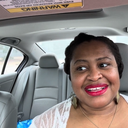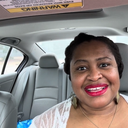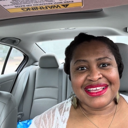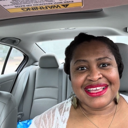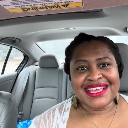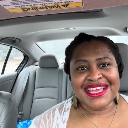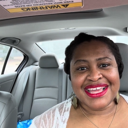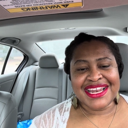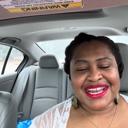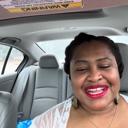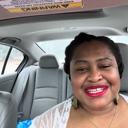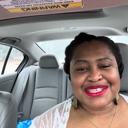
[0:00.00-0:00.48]

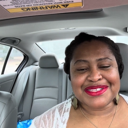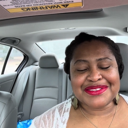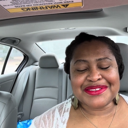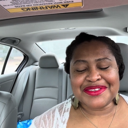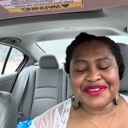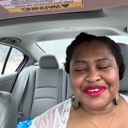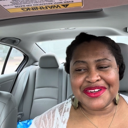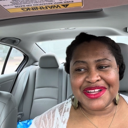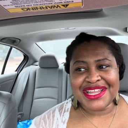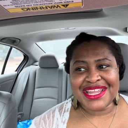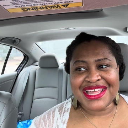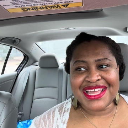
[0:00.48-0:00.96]
It has been
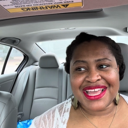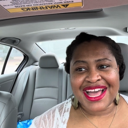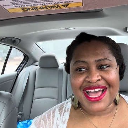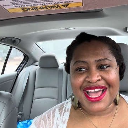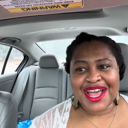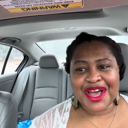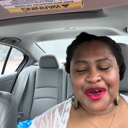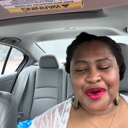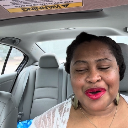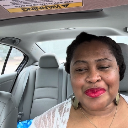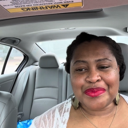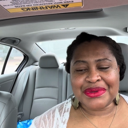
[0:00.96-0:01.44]
really
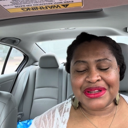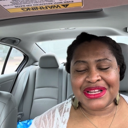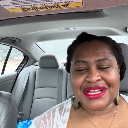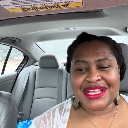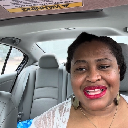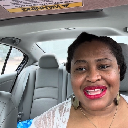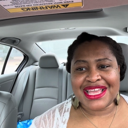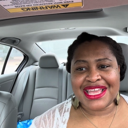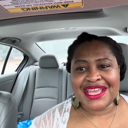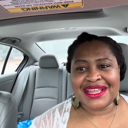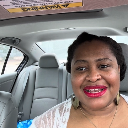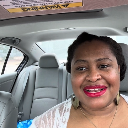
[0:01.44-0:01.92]

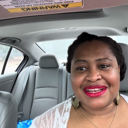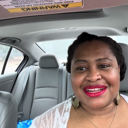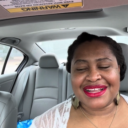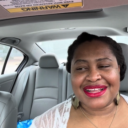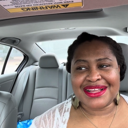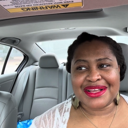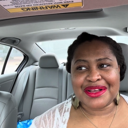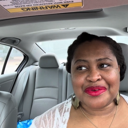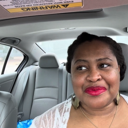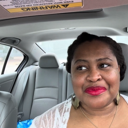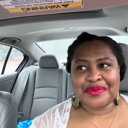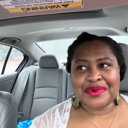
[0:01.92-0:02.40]
eye-opening. It
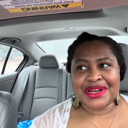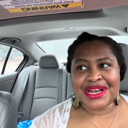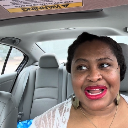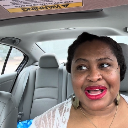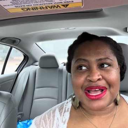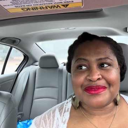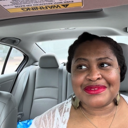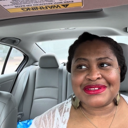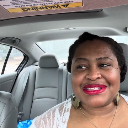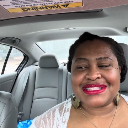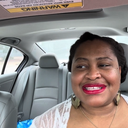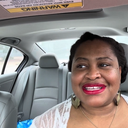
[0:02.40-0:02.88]
when I
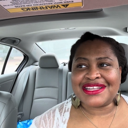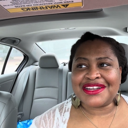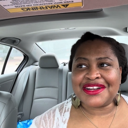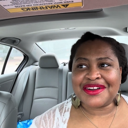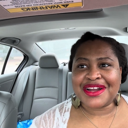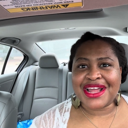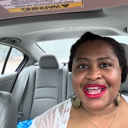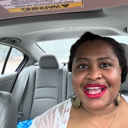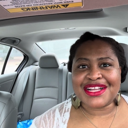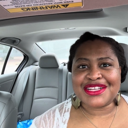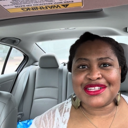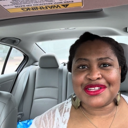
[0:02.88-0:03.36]
was
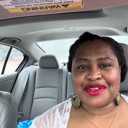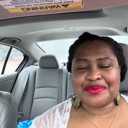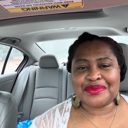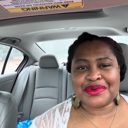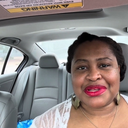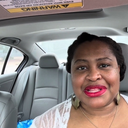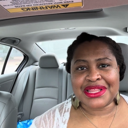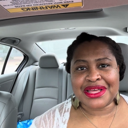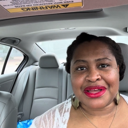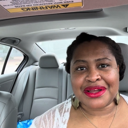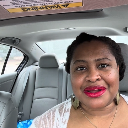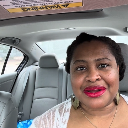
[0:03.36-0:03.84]
interacting
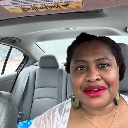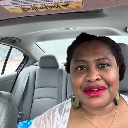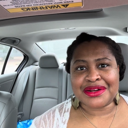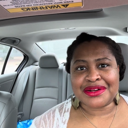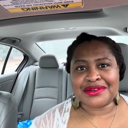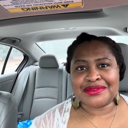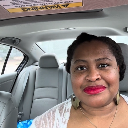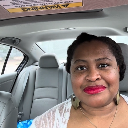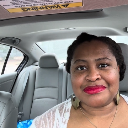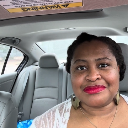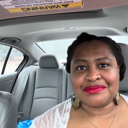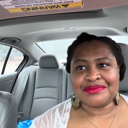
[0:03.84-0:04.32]
with her,
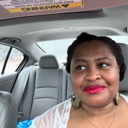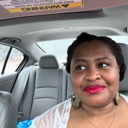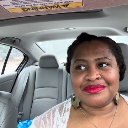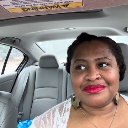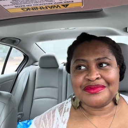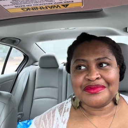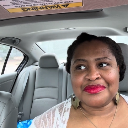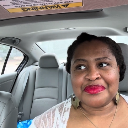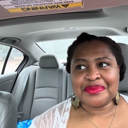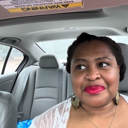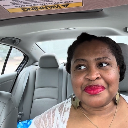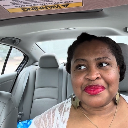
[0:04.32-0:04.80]

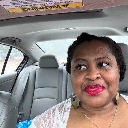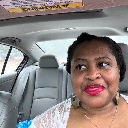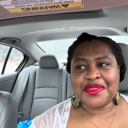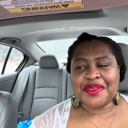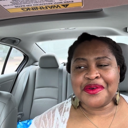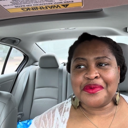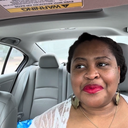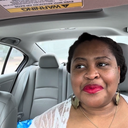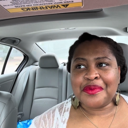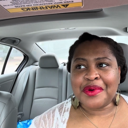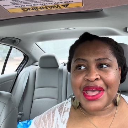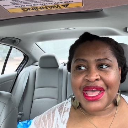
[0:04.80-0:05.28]
the
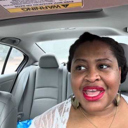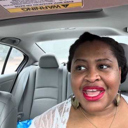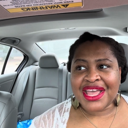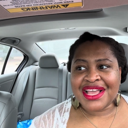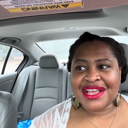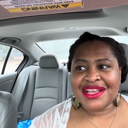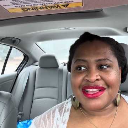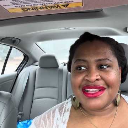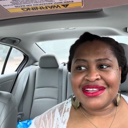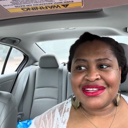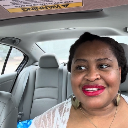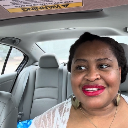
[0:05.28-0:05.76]

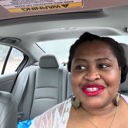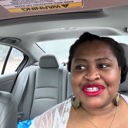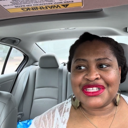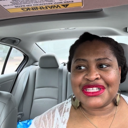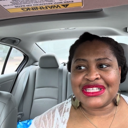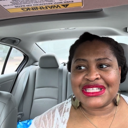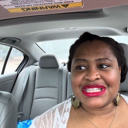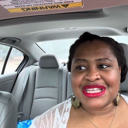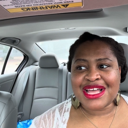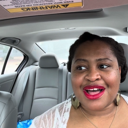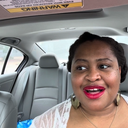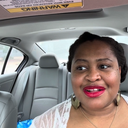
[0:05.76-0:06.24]
way she
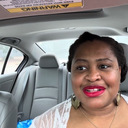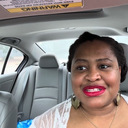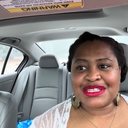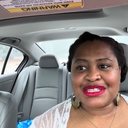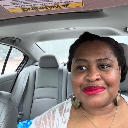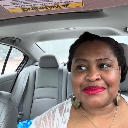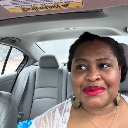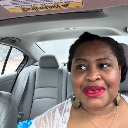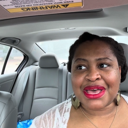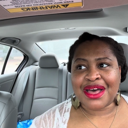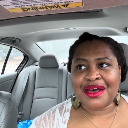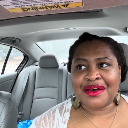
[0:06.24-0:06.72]
talked
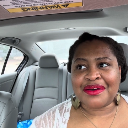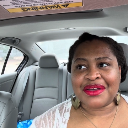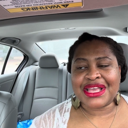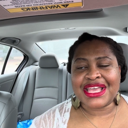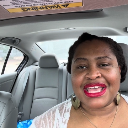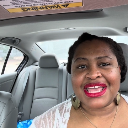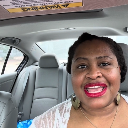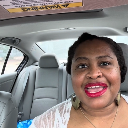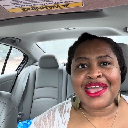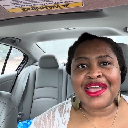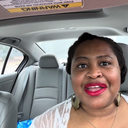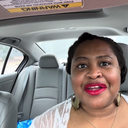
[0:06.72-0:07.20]
about
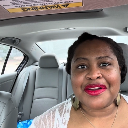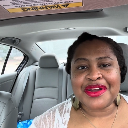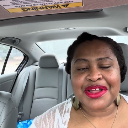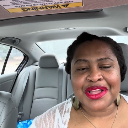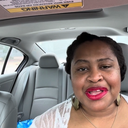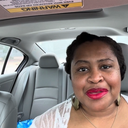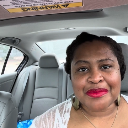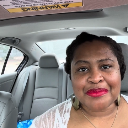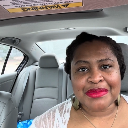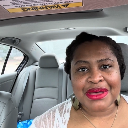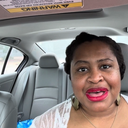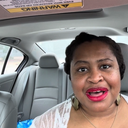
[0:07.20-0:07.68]
caring
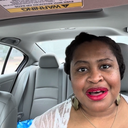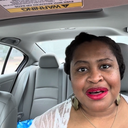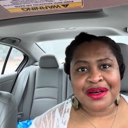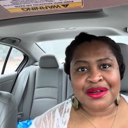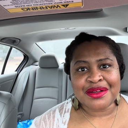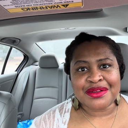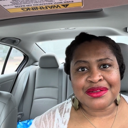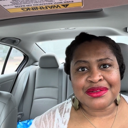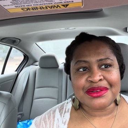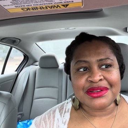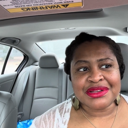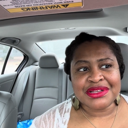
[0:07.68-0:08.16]

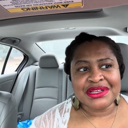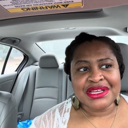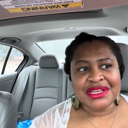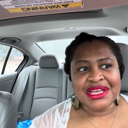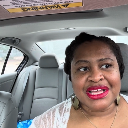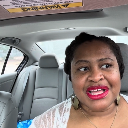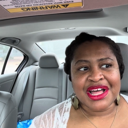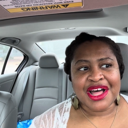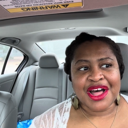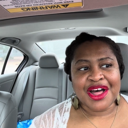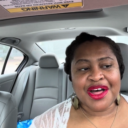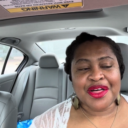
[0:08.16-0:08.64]
about
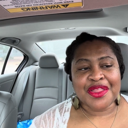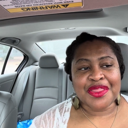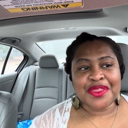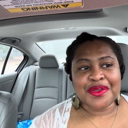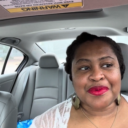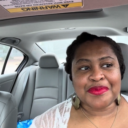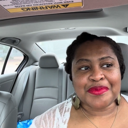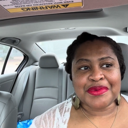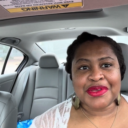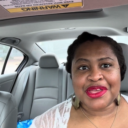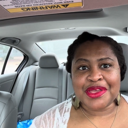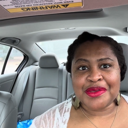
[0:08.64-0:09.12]
other
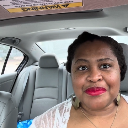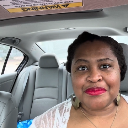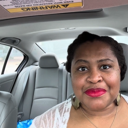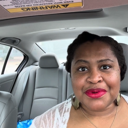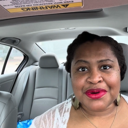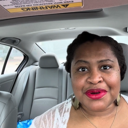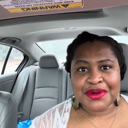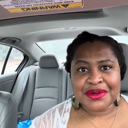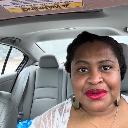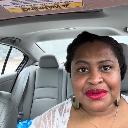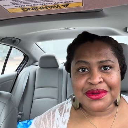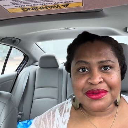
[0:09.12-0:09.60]

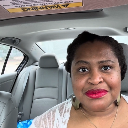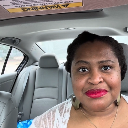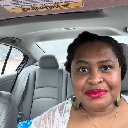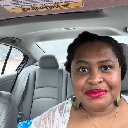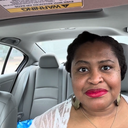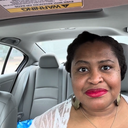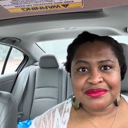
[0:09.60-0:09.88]
people,